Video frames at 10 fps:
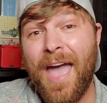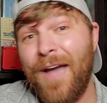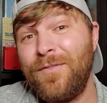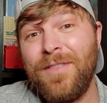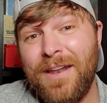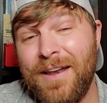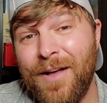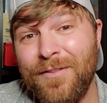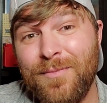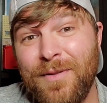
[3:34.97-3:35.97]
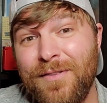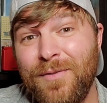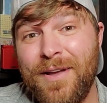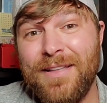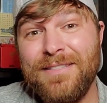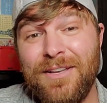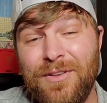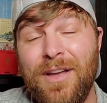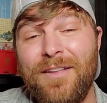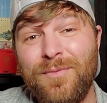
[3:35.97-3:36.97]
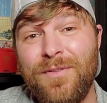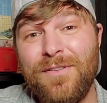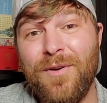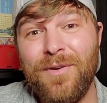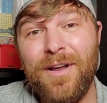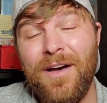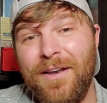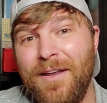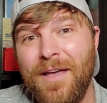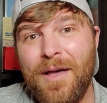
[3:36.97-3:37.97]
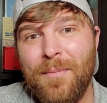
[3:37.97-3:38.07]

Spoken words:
after that announcement so I can tell you guys what's going on.